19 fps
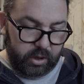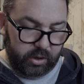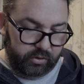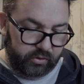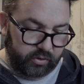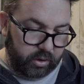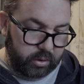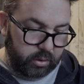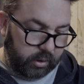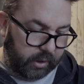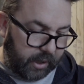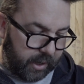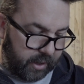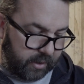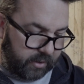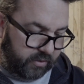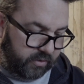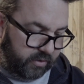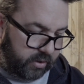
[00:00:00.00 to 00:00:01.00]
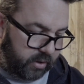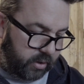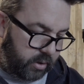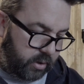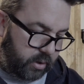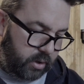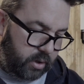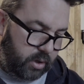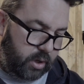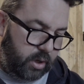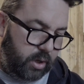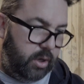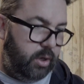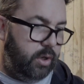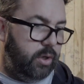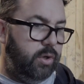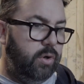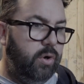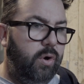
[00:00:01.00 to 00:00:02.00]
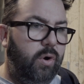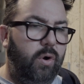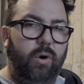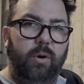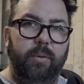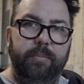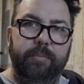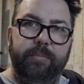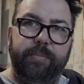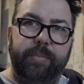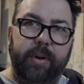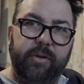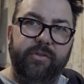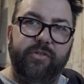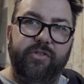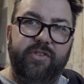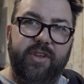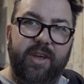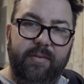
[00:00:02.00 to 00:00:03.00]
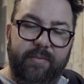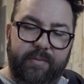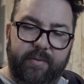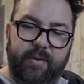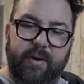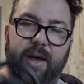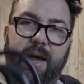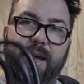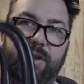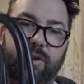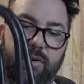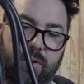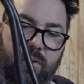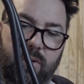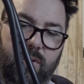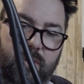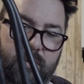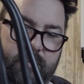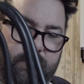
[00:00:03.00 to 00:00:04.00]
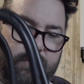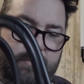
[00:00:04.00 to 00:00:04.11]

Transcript: So you get your positive and your